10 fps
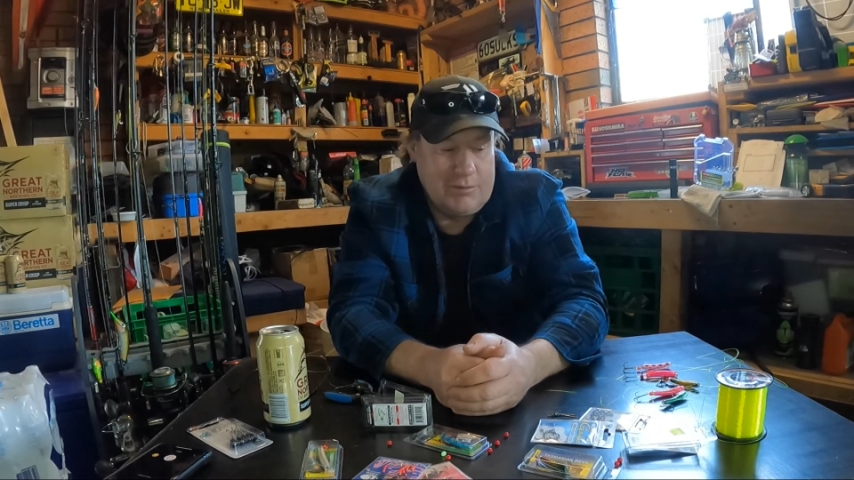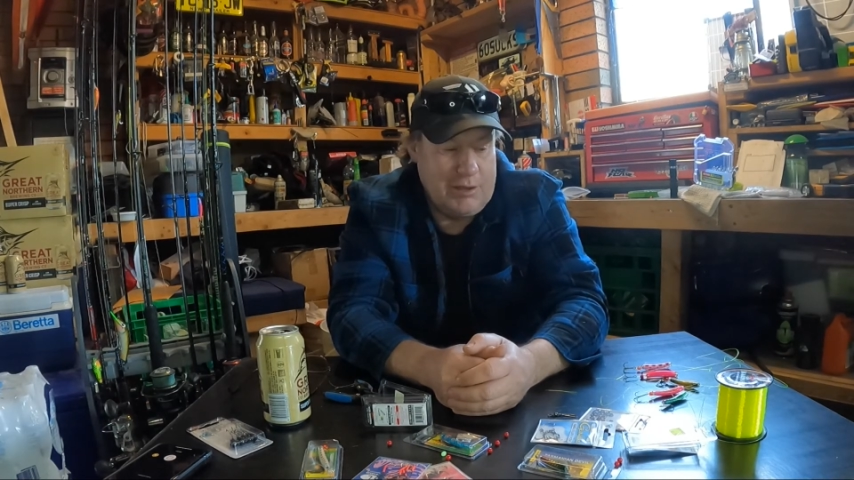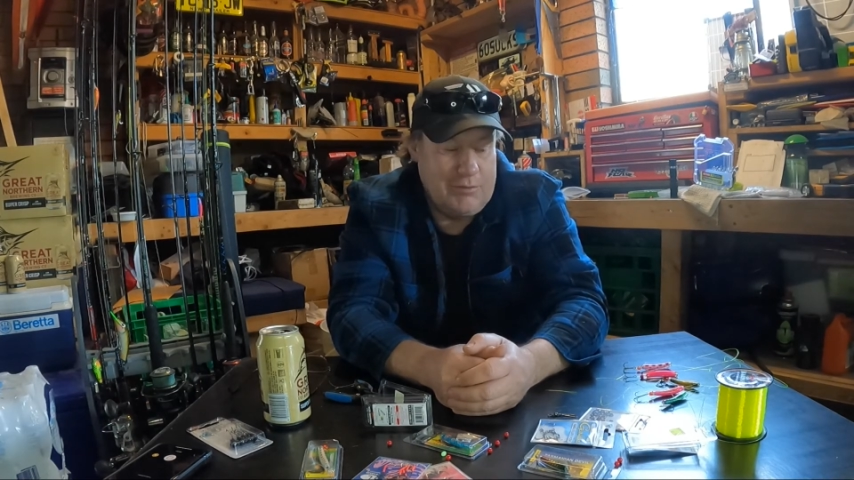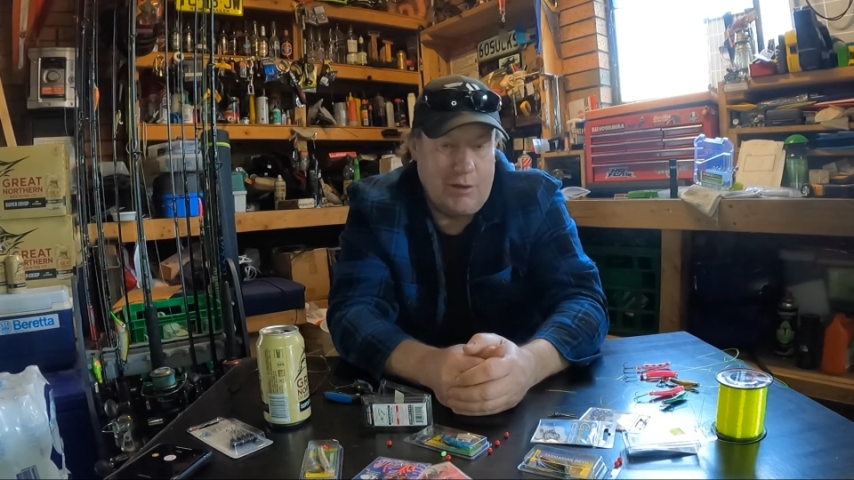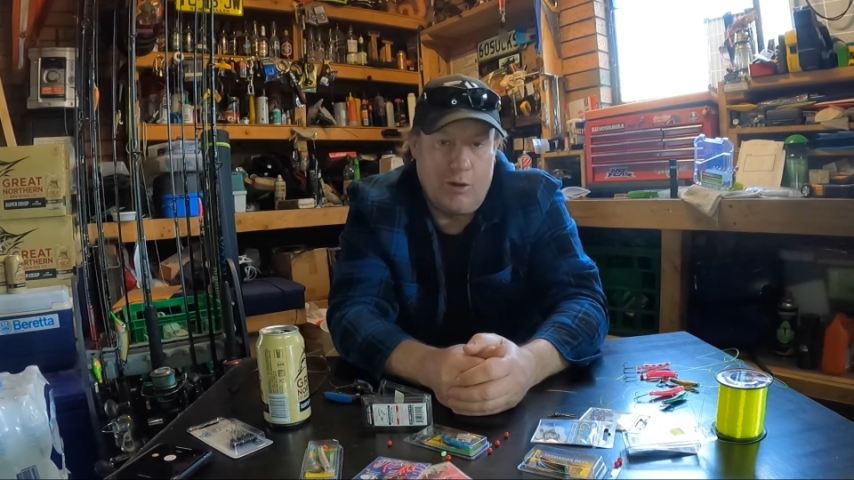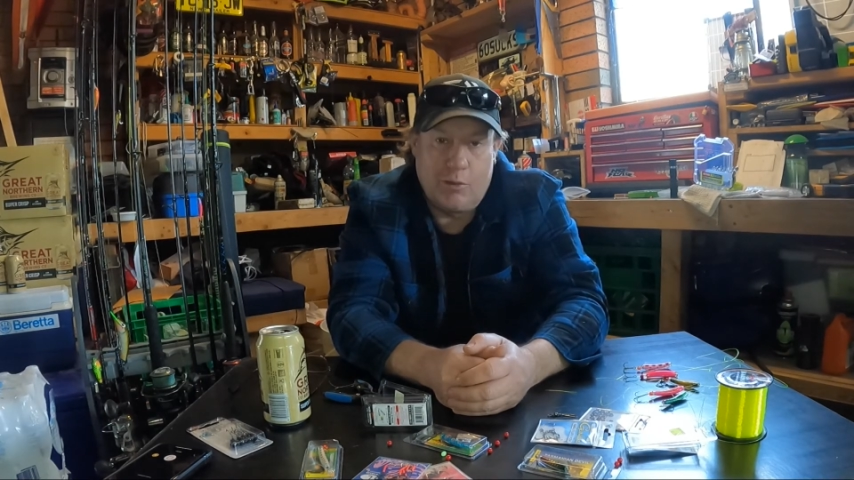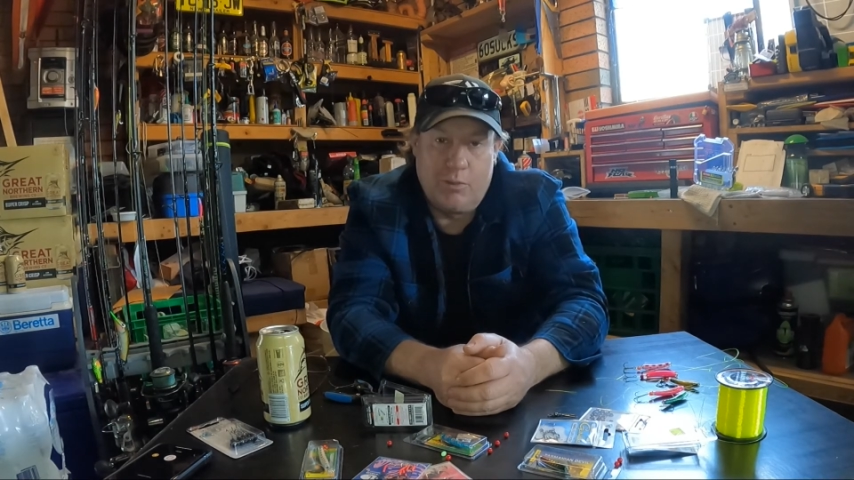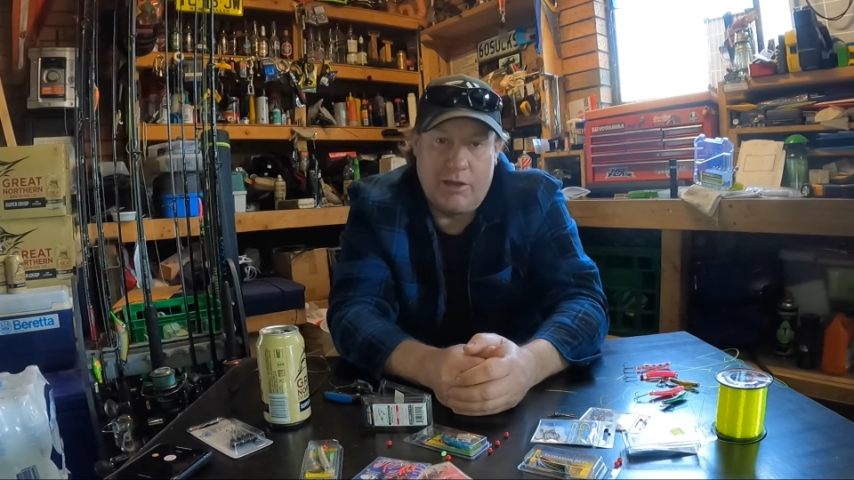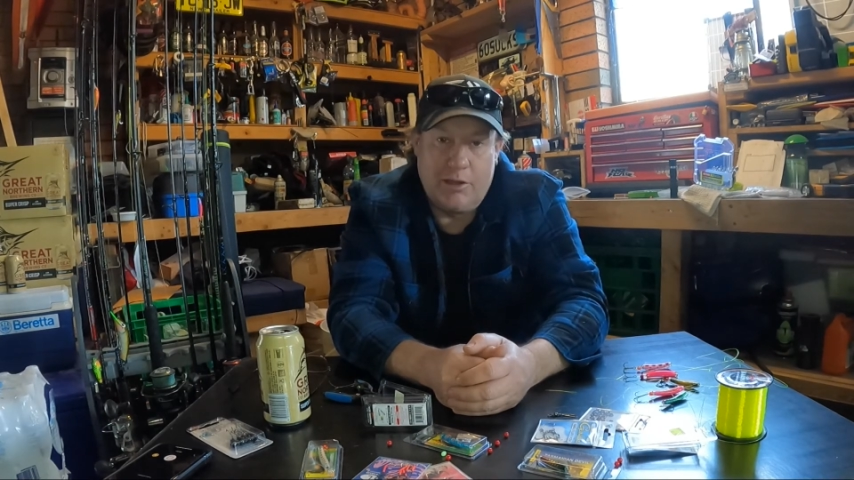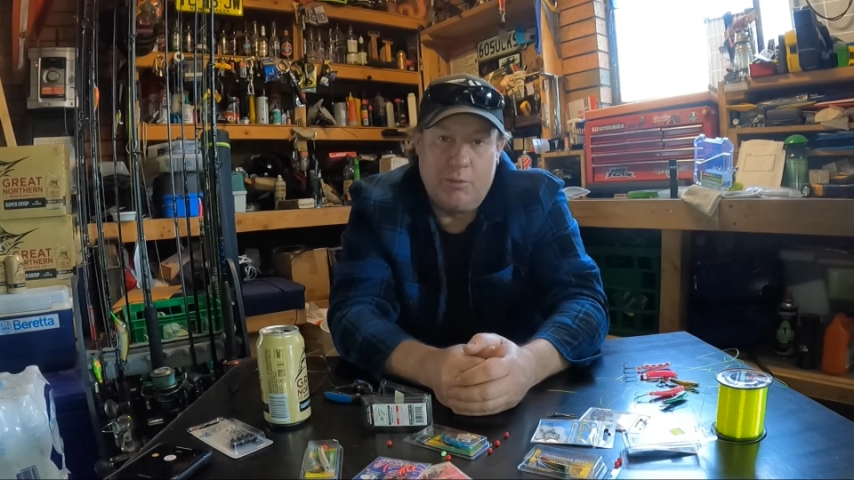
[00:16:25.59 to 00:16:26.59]
give the
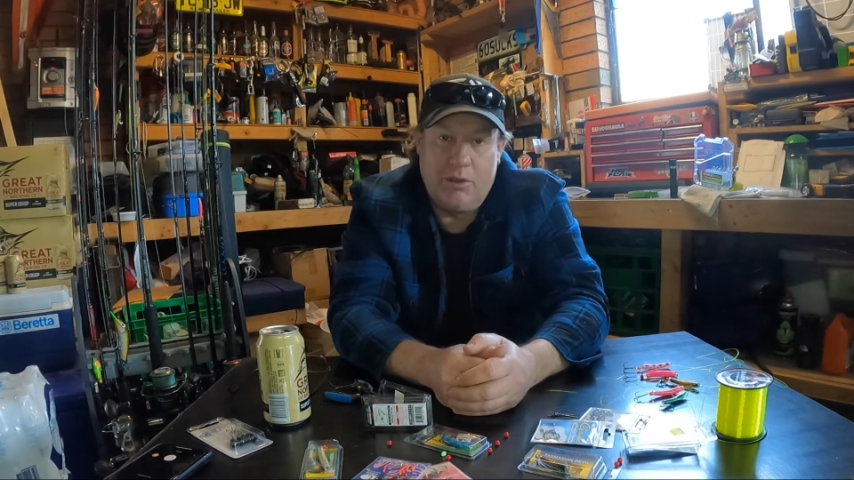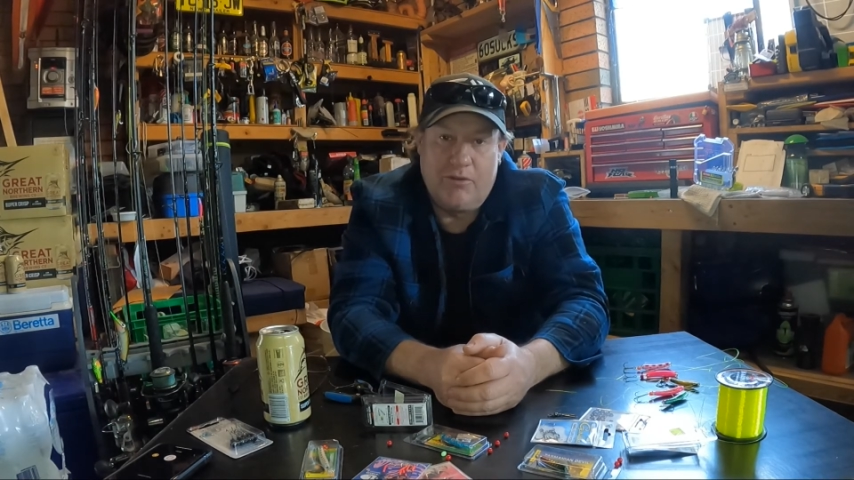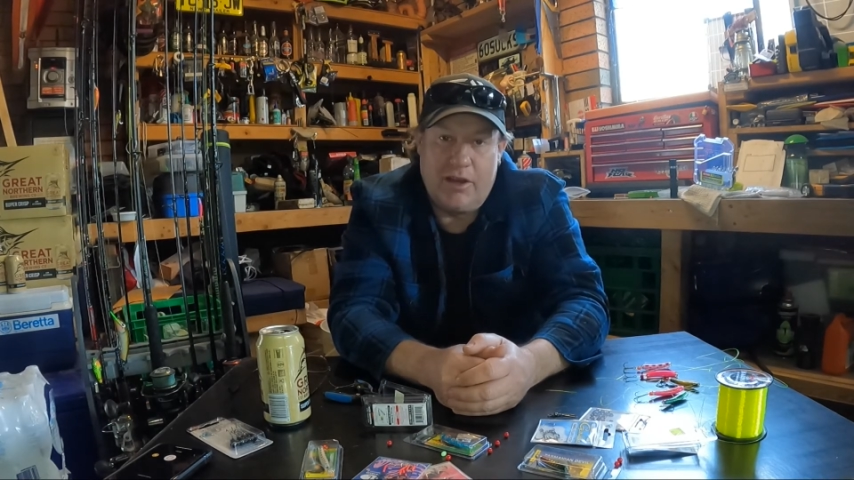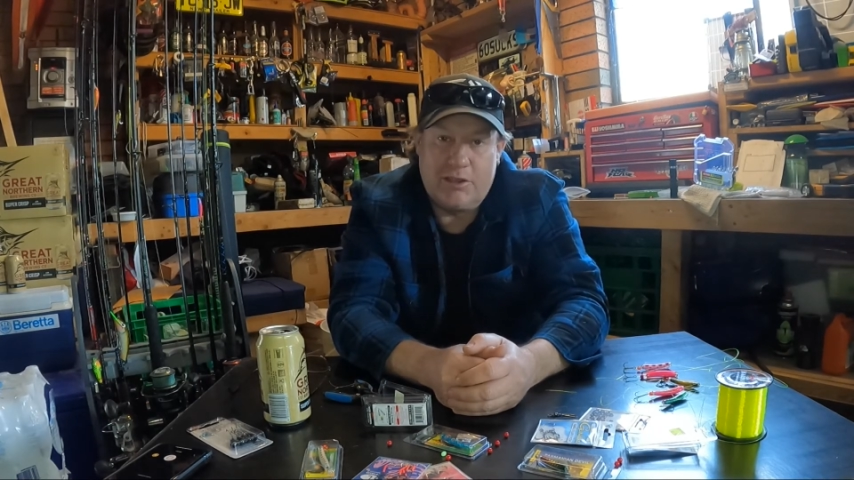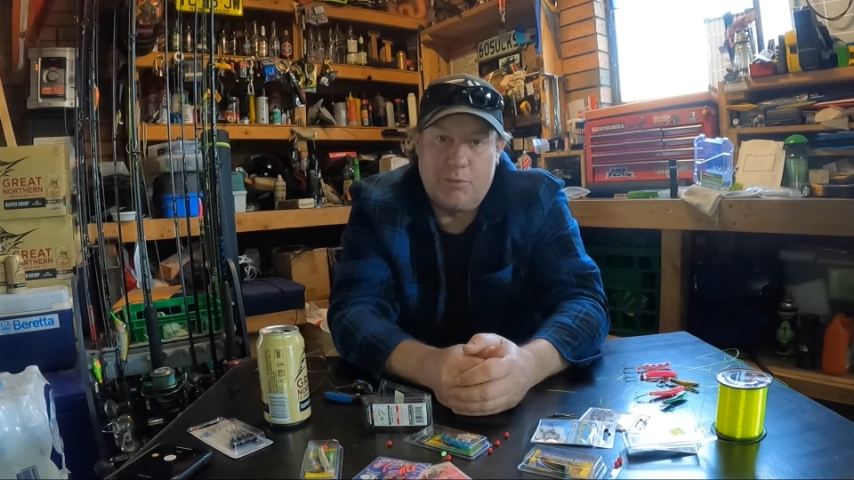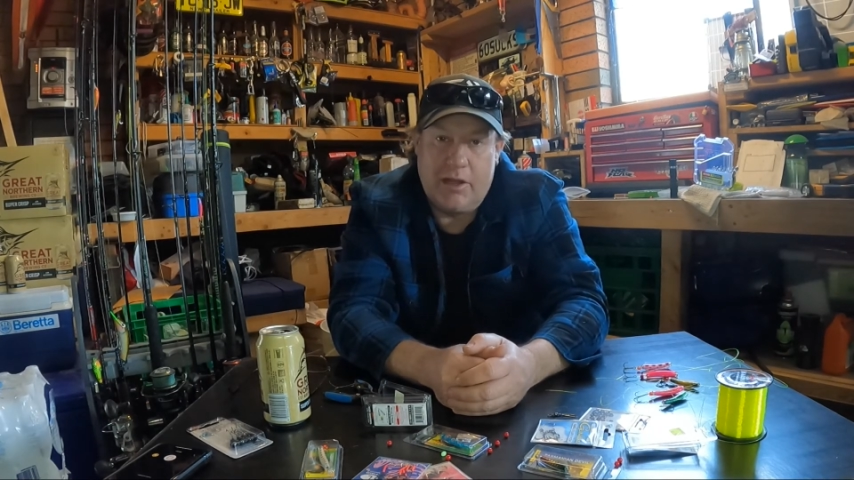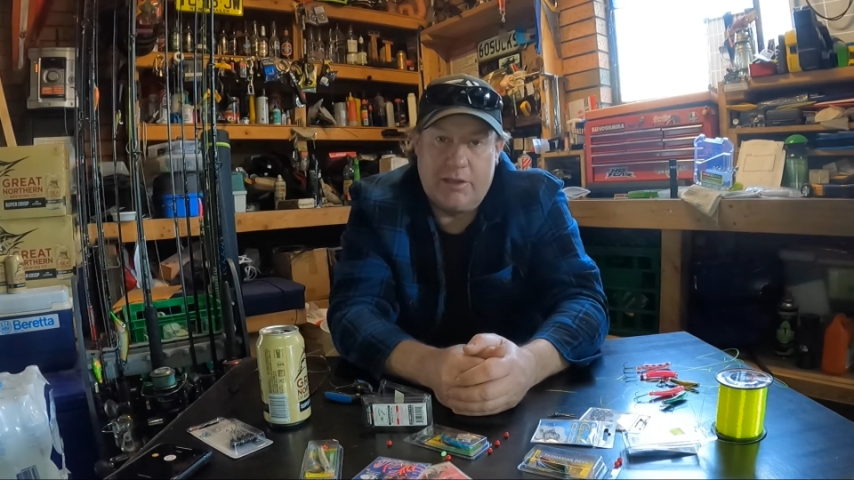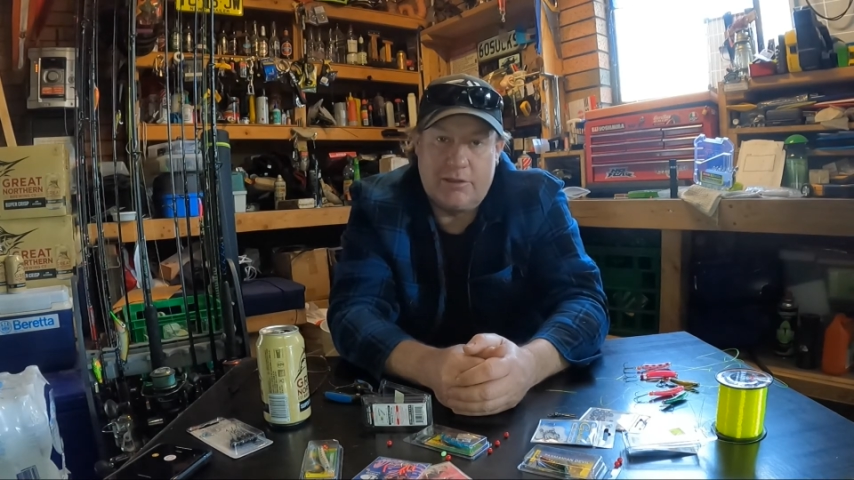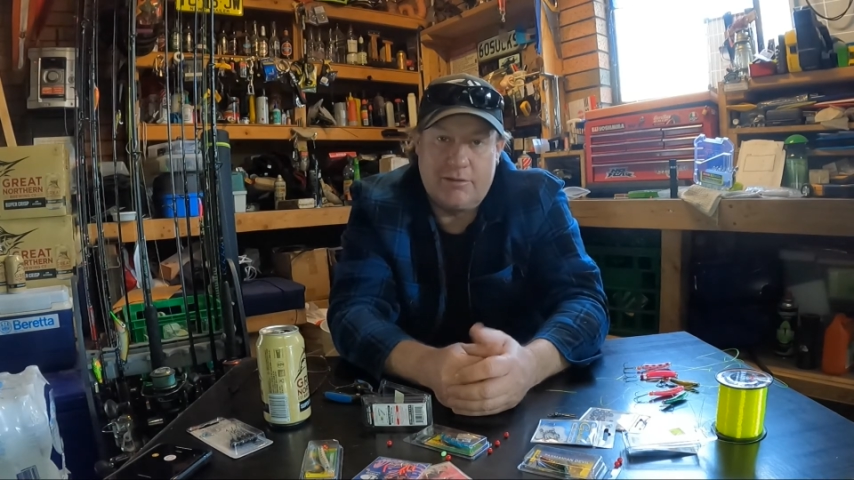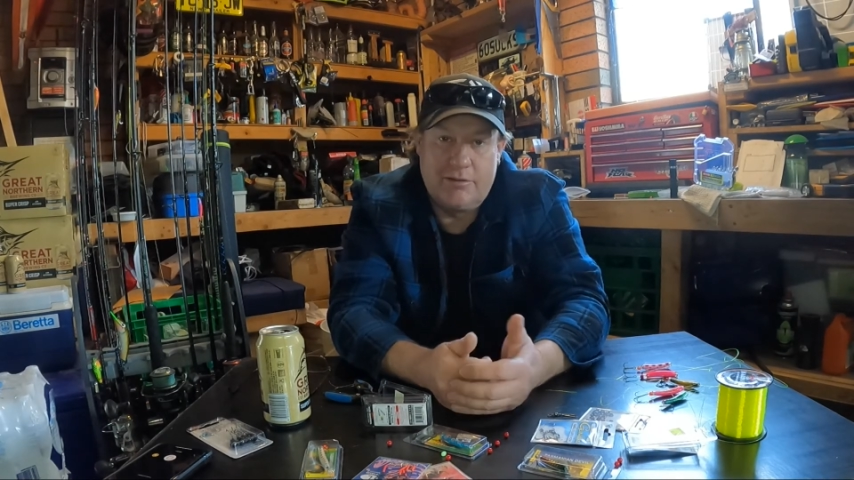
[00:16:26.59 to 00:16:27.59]
like button a big fat
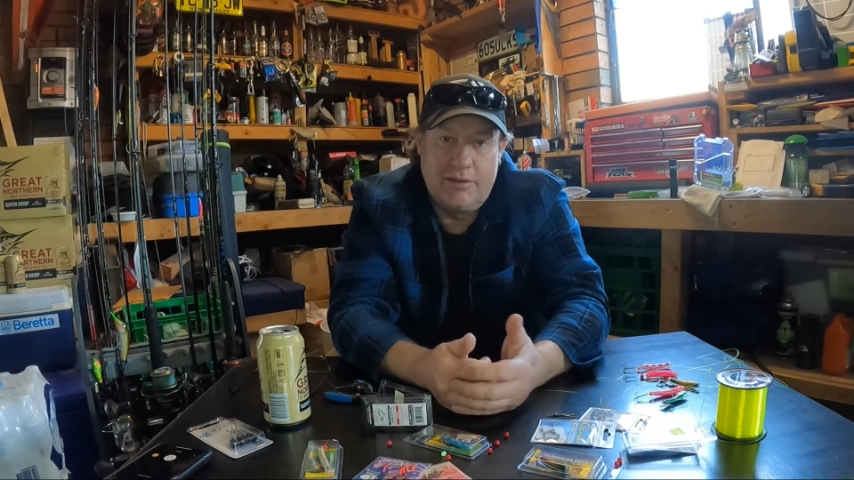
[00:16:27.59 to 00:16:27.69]
smash.